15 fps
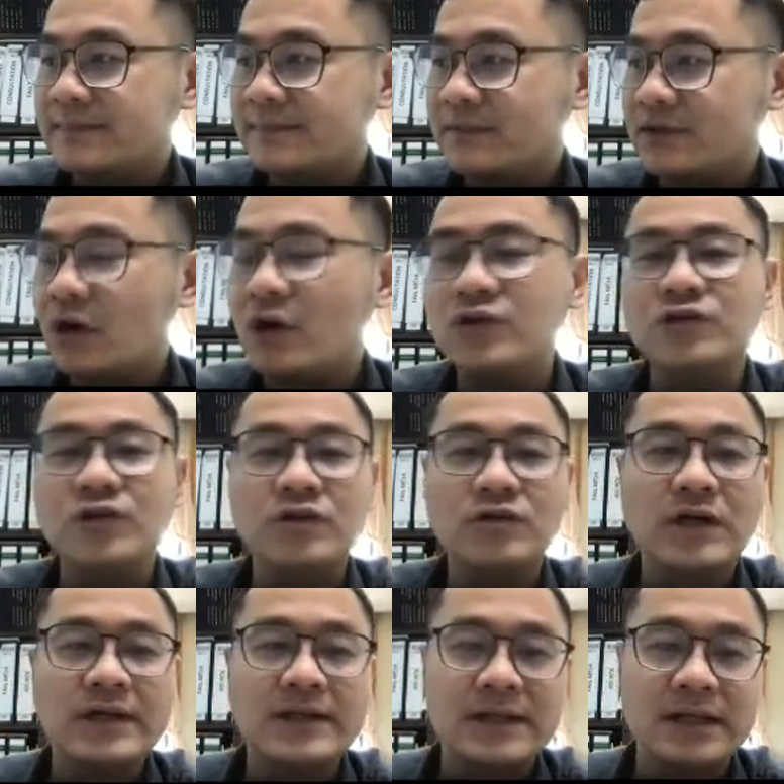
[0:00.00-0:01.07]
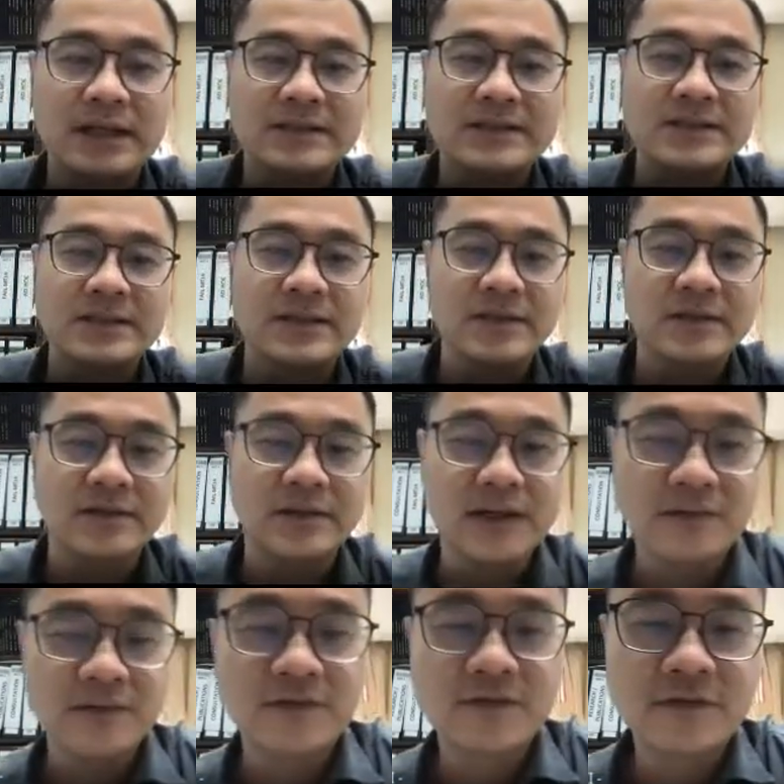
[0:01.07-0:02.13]
control class,
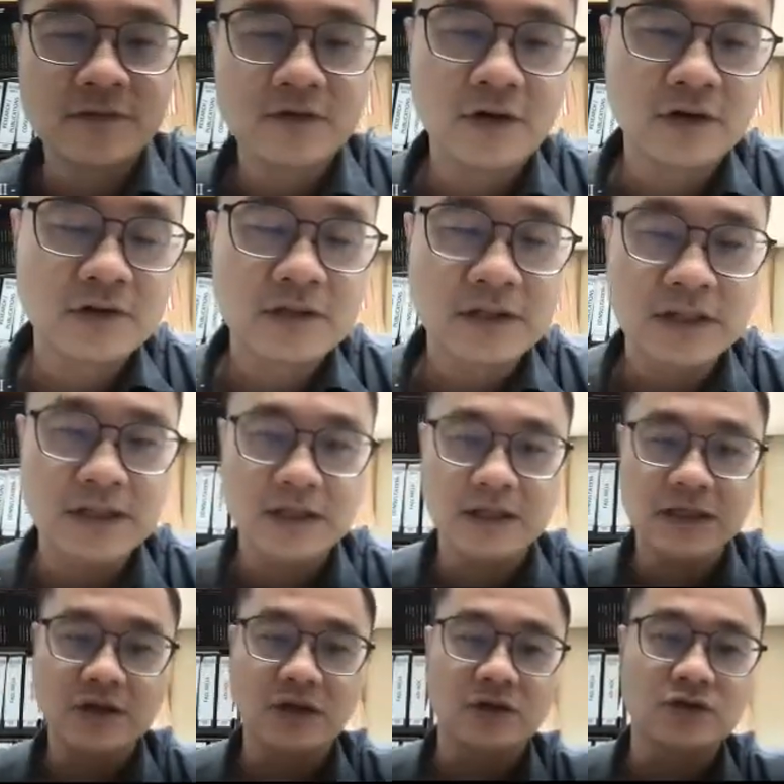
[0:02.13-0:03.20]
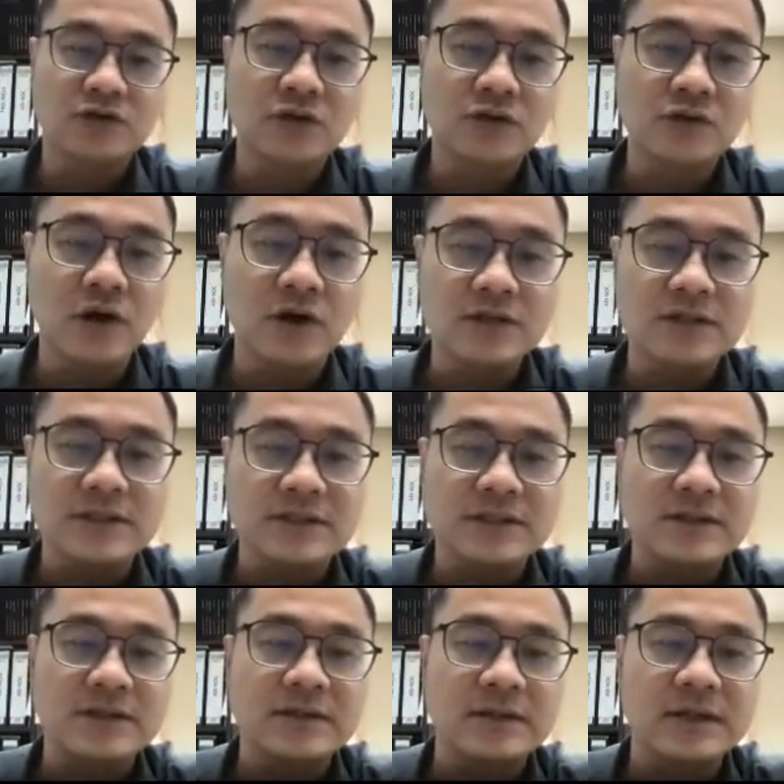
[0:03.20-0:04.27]
right? Control courses.
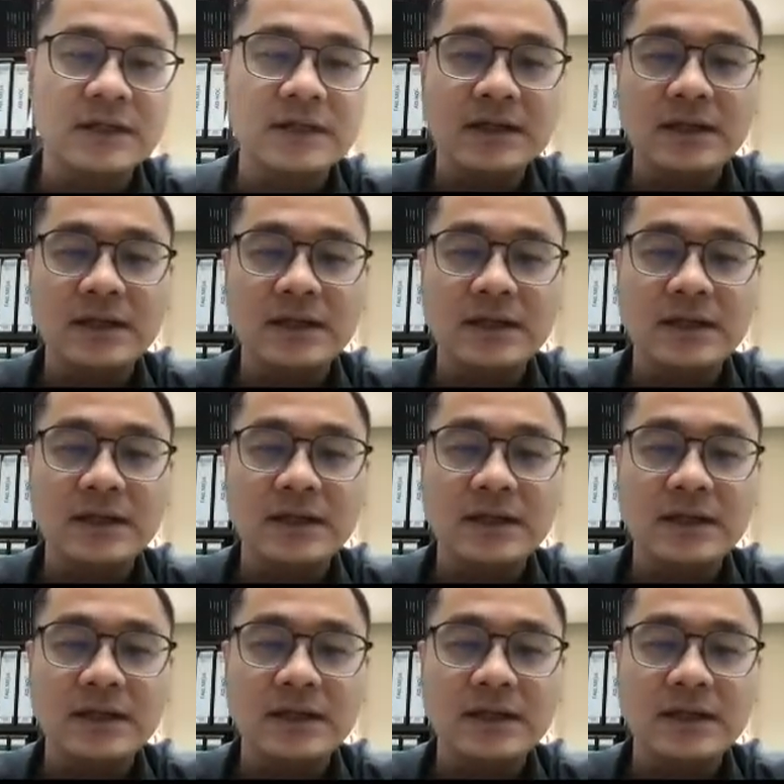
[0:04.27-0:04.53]
Okay,